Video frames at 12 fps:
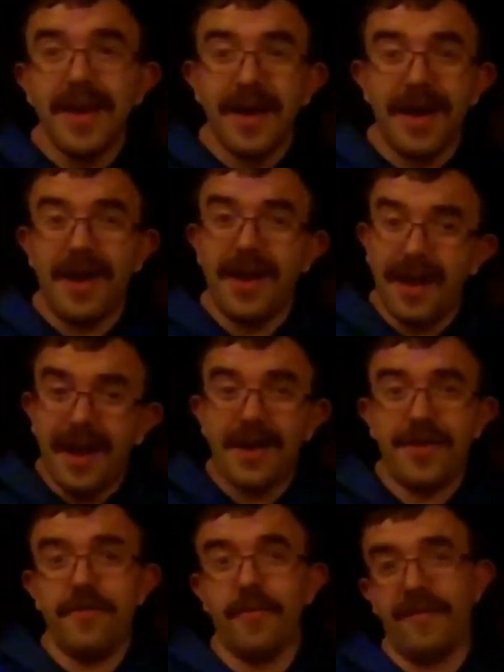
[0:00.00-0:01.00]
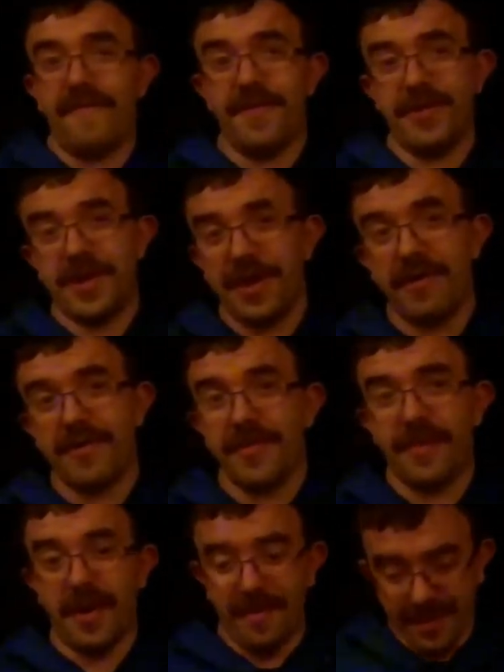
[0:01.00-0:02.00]
I do work for the Sheriff's
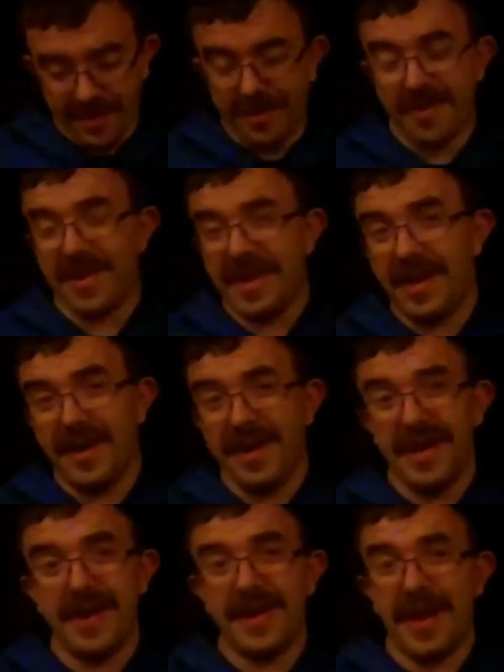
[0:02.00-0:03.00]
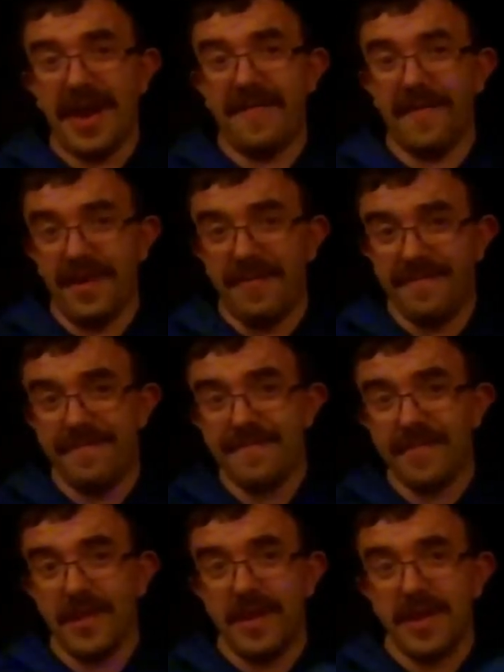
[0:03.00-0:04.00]
Department, so yeah, had to have a
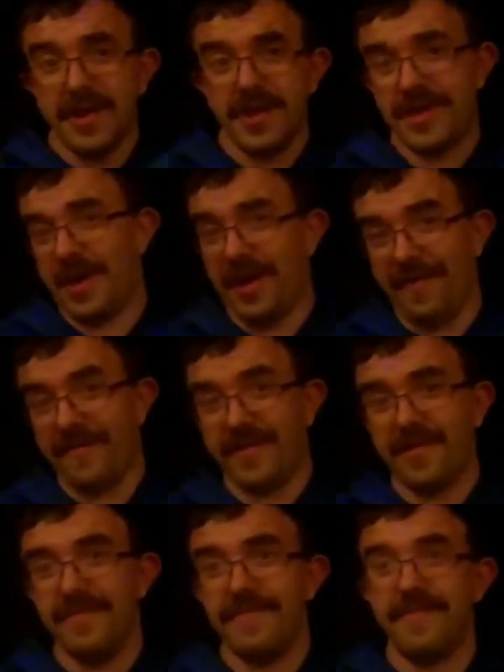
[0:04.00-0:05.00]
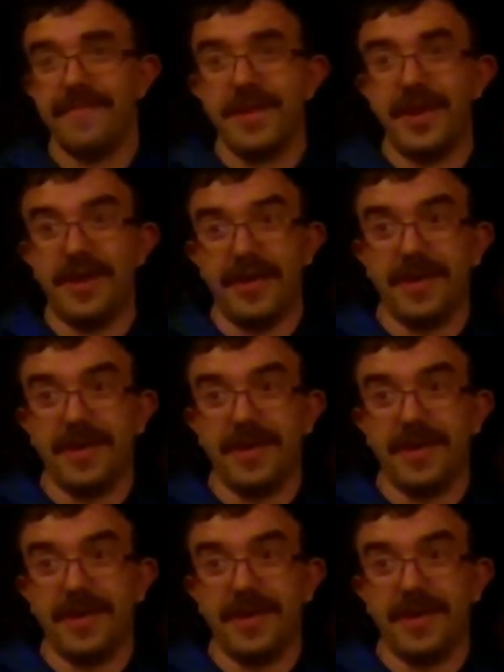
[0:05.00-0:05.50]
Sheriff disc.